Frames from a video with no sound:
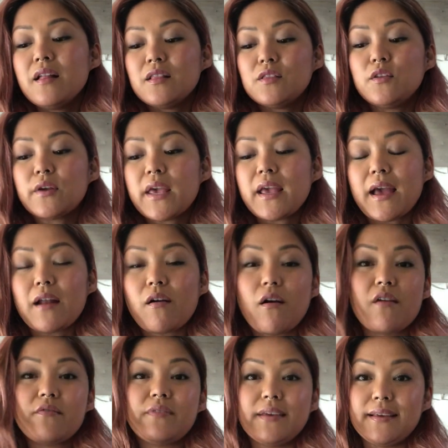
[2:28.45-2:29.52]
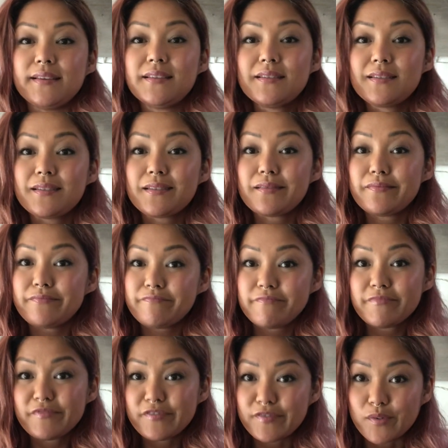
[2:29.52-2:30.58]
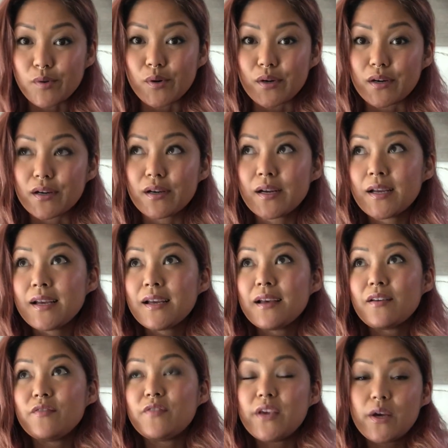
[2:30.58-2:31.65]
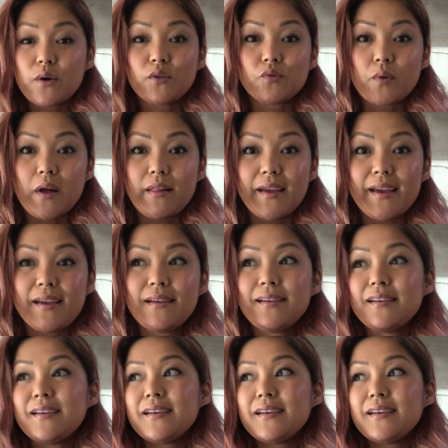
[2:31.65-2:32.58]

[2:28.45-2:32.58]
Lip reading: looking at RVs for vehicle dwelling,